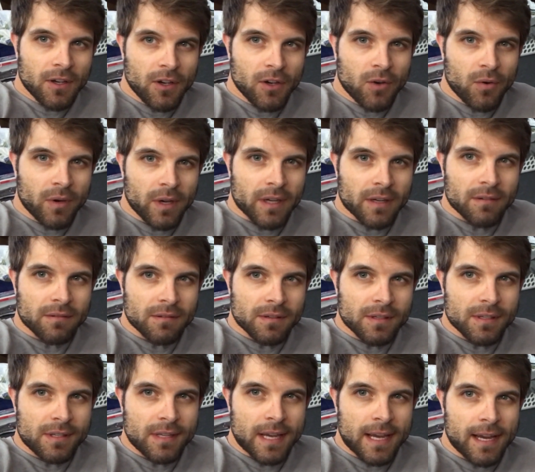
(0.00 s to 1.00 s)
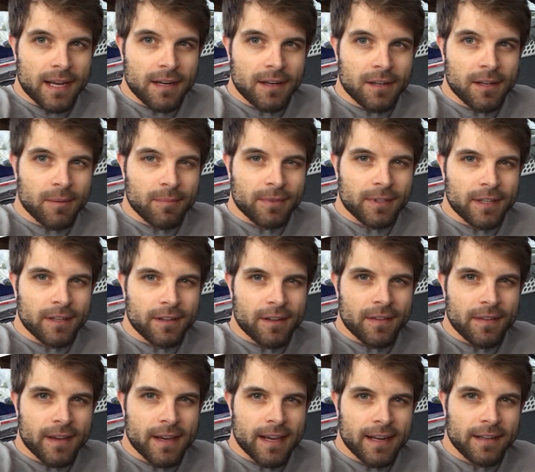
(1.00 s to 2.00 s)
Quick, sad update on
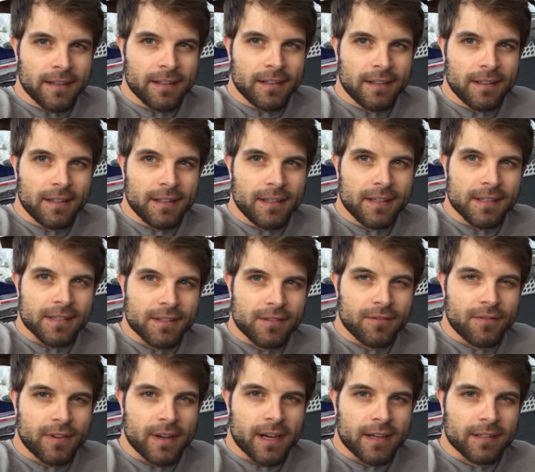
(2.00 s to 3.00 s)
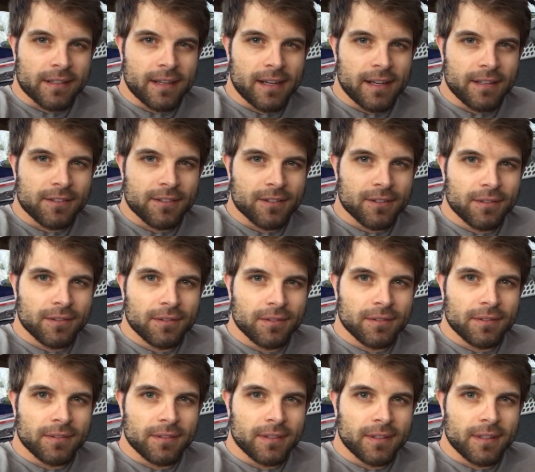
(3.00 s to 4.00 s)
that. It is, in fact, cancer.
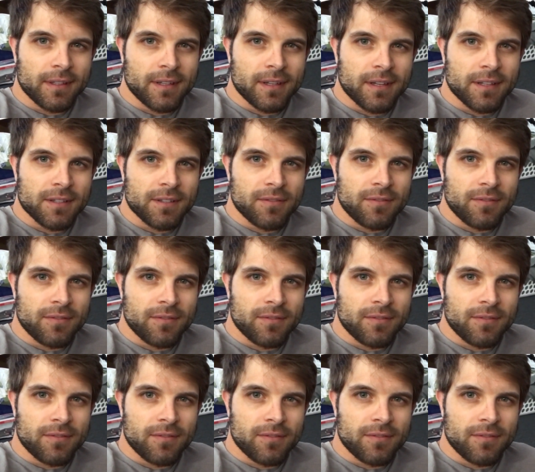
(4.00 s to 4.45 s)
Uh, it's